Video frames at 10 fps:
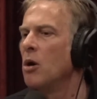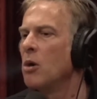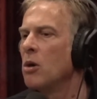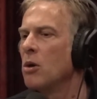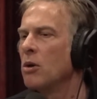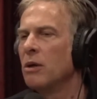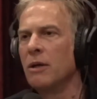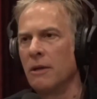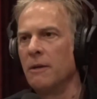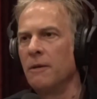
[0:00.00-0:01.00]
That is
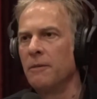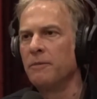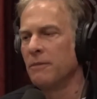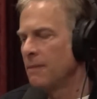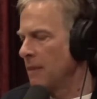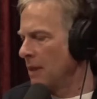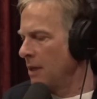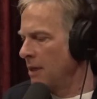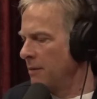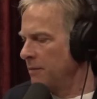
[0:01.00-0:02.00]
a very strange
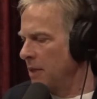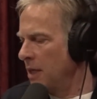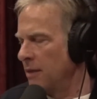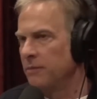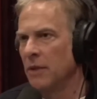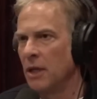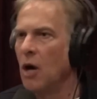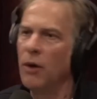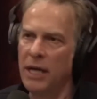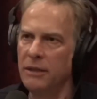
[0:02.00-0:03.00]
looking
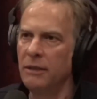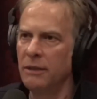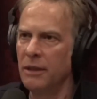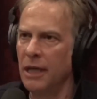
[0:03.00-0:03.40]
device.